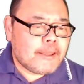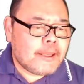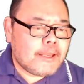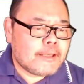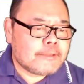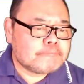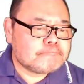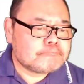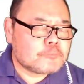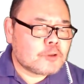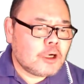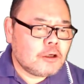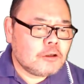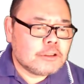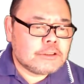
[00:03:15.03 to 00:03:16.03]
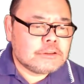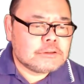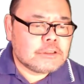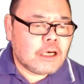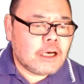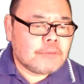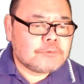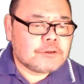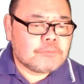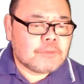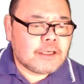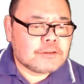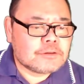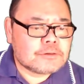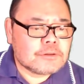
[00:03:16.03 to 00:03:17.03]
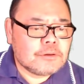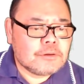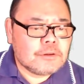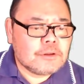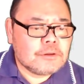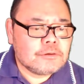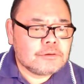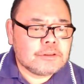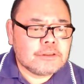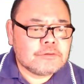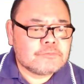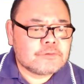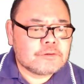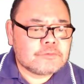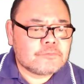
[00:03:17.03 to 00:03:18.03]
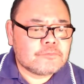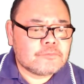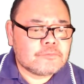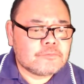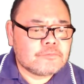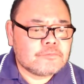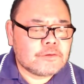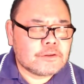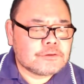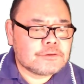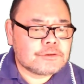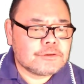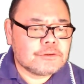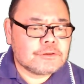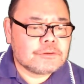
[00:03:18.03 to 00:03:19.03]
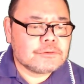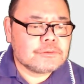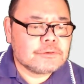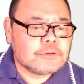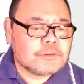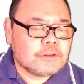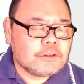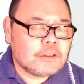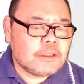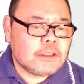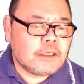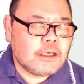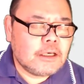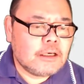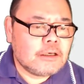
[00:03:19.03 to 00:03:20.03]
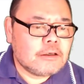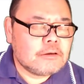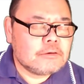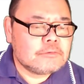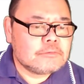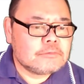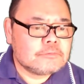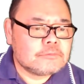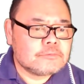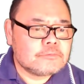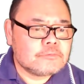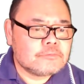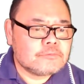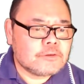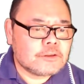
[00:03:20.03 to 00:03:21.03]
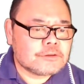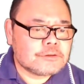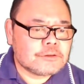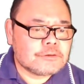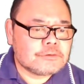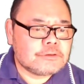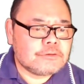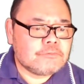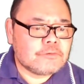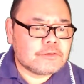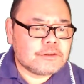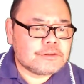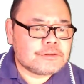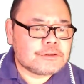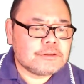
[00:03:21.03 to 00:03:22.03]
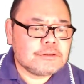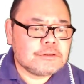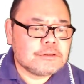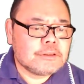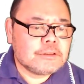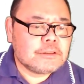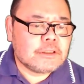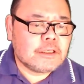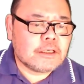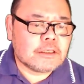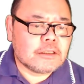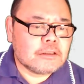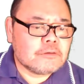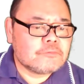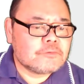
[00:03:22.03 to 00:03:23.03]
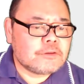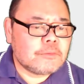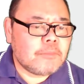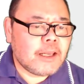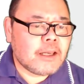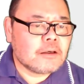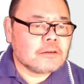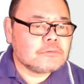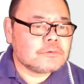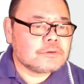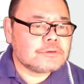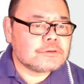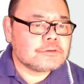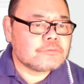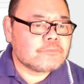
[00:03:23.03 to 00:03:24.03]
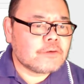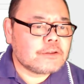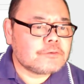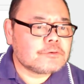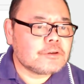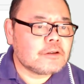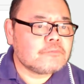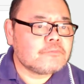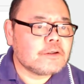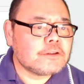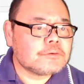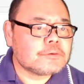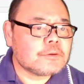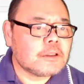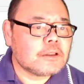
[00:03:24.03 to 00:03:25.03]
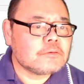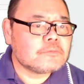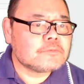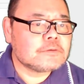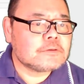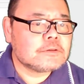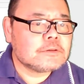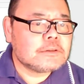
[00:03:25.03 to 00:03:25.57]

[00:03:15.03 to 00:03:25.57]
and calling the optimize shgo give the functional uh, functional definition and give the bound, which is 512, 512,